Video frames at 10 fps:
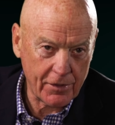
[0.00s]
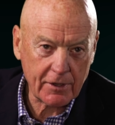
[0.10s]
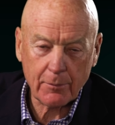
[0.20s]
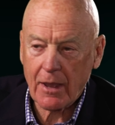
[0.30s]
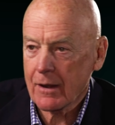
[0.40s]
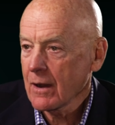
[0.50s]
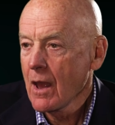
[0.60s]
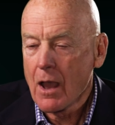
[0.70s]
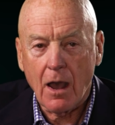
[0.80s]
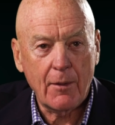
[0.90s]
to think about it,
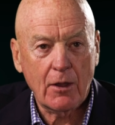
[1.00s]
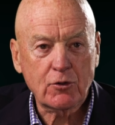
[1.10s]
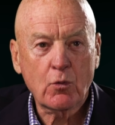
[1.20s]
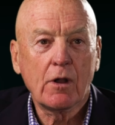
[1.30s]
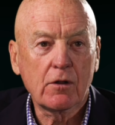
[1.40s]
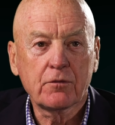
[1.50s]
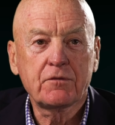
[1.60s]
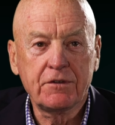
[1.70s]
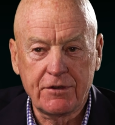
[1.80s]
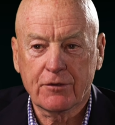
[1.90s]
about
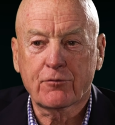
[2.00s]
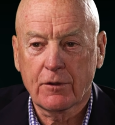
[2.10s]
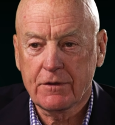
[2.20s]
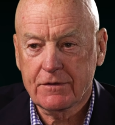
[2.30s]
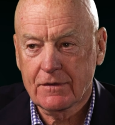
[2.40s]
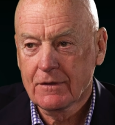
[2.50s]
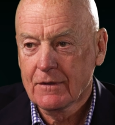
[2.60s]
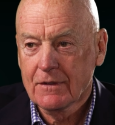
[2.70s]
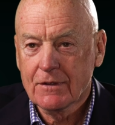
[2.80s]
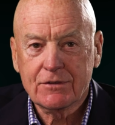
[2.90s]
12 different
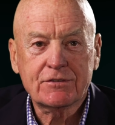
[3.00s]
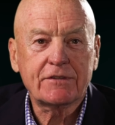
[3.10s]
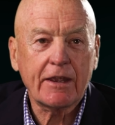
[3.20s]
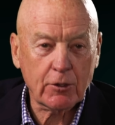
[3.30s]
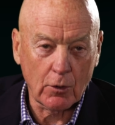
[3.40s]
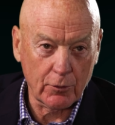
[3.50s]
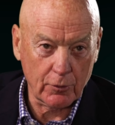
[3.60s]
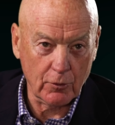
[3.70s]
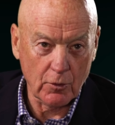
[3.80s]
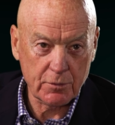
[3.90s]
stakeholder
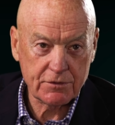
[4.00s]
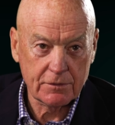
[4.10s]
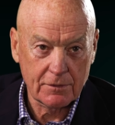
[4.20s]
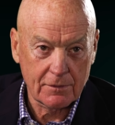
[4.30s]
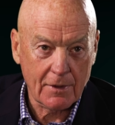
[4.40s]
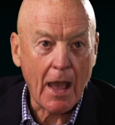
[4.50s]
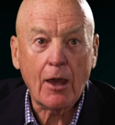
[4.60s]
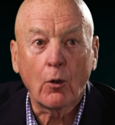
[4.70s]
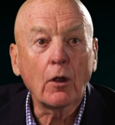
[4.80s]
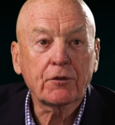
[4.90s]
groups
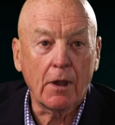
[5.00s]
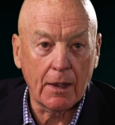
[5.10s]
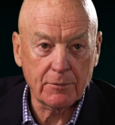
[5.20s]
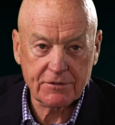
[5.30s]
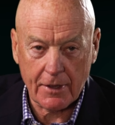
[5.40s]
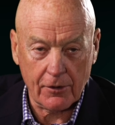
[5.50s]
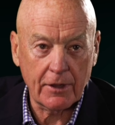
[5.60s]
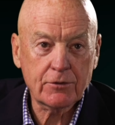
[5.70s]
at all times that are